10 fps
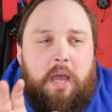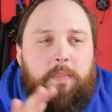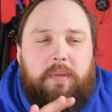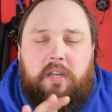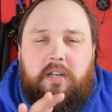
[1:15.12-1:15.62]

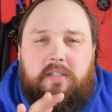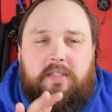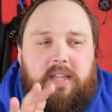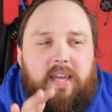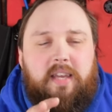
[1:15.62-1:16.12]

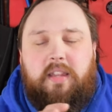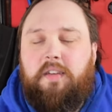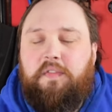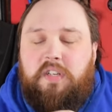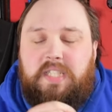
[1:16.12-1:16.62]
because they're
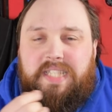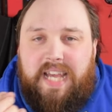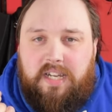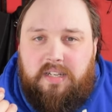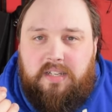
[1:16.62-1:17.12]
very
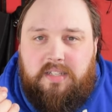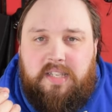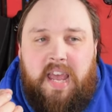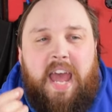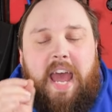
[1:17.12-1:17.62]
delicate,
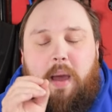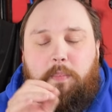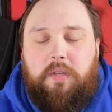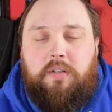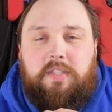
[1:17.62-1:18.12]
and
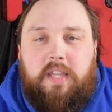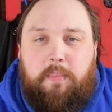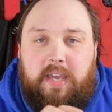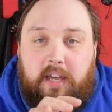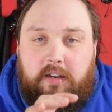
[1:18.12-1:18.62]
because they're
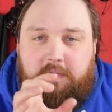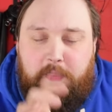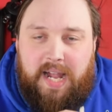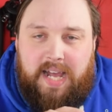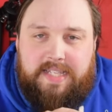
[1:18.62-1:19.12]
made out of
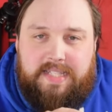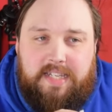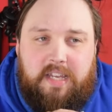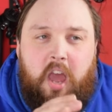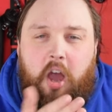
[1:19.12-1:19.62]

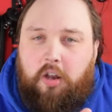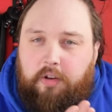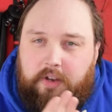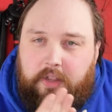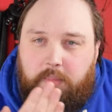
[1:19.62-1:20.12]
plastic, a
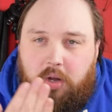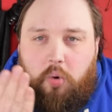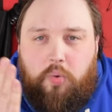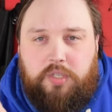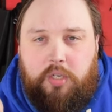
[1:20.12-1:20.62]
lot of them are
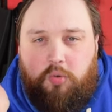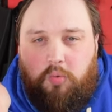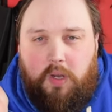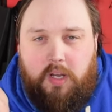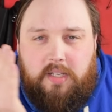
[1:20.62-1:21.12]

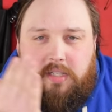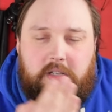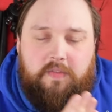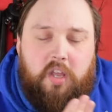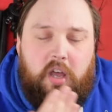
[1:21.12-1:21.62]
also sort
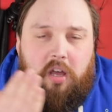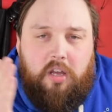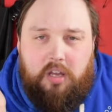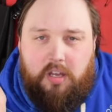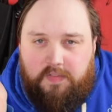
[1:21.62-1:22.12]
of
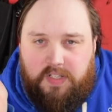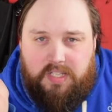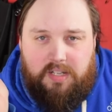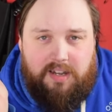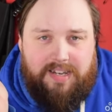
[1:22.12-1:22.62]
curved
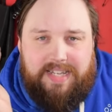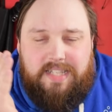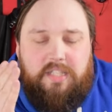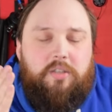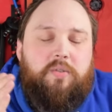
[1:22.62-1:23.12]
slightly.
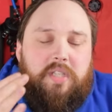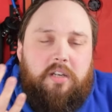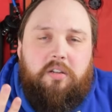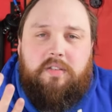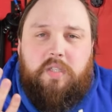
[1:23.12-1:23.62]
So you'll see a
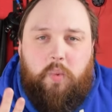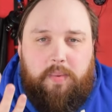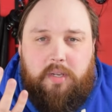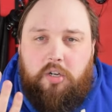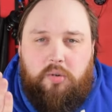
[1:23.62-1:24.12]
lot of
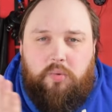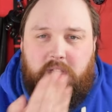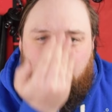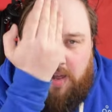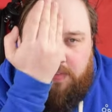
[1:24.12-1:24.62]
swimming goggles,
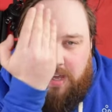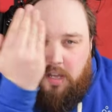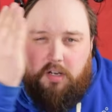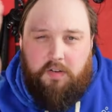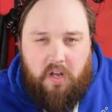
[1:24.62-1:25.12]
they'll have that
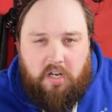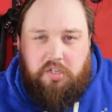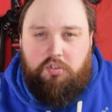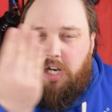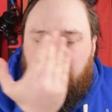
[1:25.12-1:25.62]
kind of
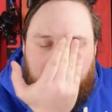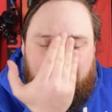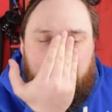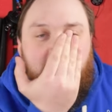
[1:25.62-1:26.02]
hydrodynamic